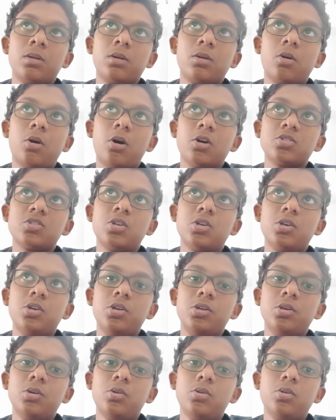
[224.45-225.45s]
caused
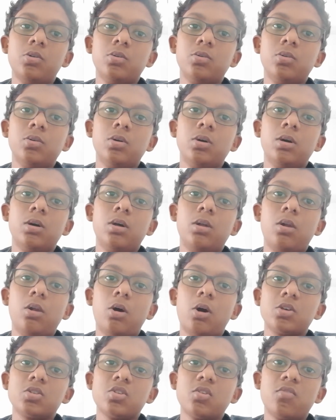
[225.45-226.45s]
due to
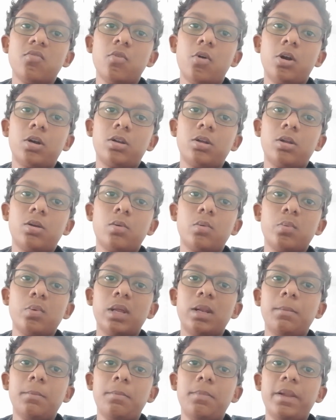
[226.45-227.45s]
loss of water
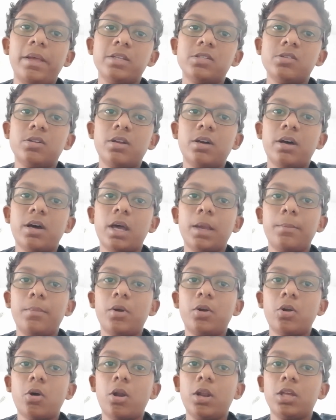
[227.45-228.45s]
when placed in a
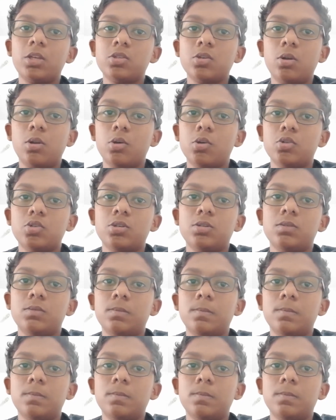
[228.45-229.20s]
hypertonic solution.